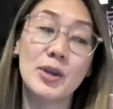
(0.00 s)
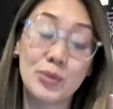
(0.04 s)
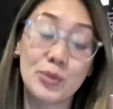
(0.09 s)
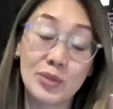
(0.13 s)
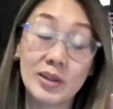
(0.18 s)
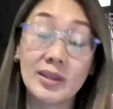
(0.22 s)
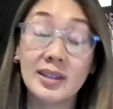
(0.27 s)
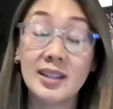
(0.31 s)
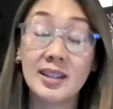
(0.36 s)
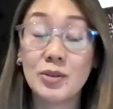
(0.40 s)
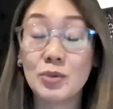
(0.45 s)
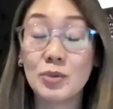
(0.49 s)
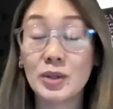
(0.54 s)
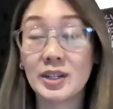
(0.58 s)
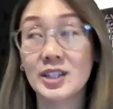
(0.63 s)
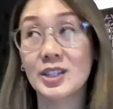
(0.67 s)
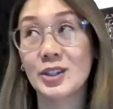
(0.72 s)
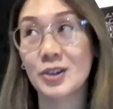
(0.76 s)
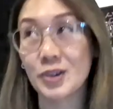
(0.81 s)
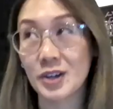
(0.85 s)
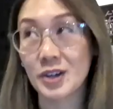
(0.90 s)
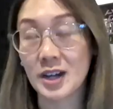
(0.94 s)
I really
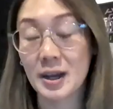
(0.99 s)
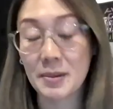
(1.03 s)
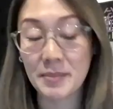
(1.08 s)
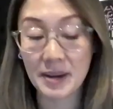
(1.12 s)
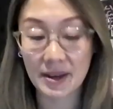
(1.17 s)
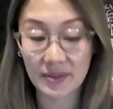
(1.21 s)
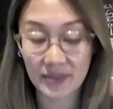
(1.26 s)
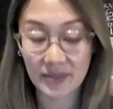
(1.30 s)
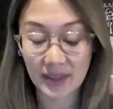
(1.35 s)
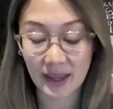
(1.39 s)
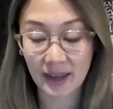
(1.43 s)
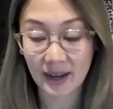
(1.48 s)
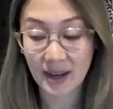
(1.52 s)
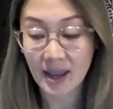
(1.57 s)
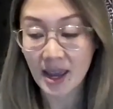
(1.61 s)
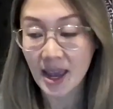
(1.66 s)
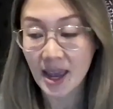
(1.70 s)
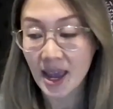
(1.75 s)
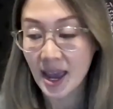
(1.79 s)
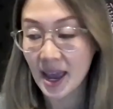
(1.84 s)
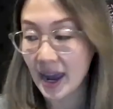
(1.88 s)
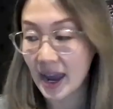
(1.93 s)
want to talk about that.
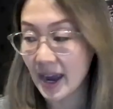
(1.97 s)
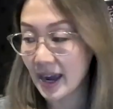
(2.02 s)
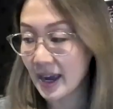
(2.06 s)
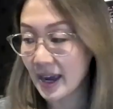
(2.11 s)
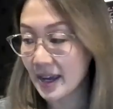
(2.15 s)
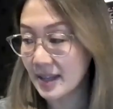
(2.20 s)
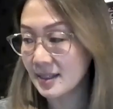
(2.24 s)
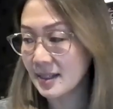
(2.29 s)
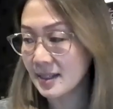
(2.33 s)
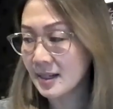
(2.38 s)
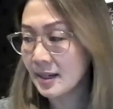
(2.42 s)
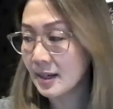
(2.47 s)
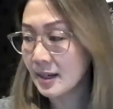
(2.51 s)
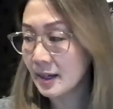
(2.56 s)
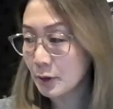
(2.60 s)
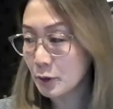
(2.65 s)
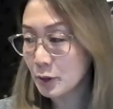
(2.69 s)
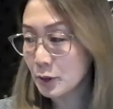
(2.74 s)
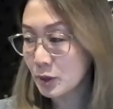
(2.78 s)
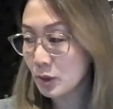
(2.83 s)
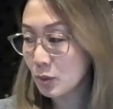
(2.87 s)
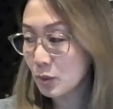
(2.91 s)
And
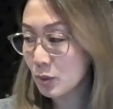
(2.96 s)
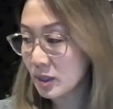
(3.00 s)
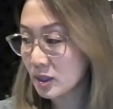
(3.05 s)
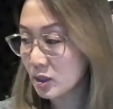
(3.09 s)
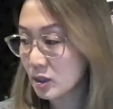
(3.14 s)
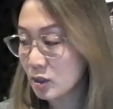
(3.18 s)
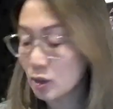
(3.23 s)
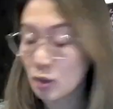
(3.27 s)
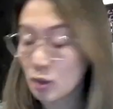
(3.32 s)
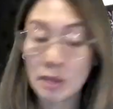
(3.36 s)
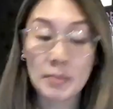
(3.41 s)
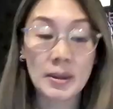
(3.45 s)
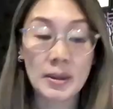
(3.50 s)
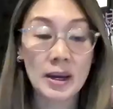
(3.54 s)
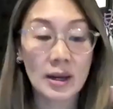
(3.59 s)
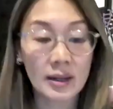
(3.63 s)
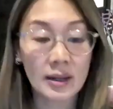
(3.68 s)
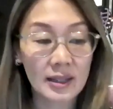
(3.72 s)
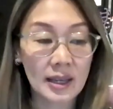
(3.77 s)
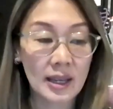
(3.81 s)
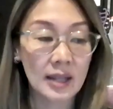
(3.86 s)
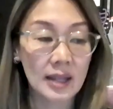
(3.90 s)
yeah, I also wanted to talk
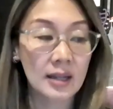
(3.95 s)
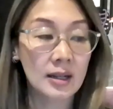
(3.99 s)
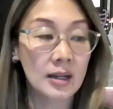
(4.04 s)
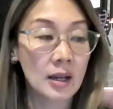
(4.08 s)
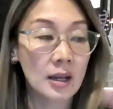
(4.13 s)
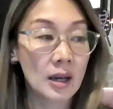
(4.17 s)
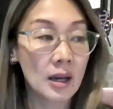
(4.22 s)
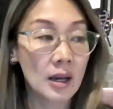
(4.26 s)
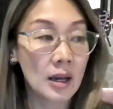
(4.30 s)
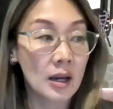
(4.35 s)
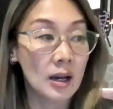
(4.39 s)
about again,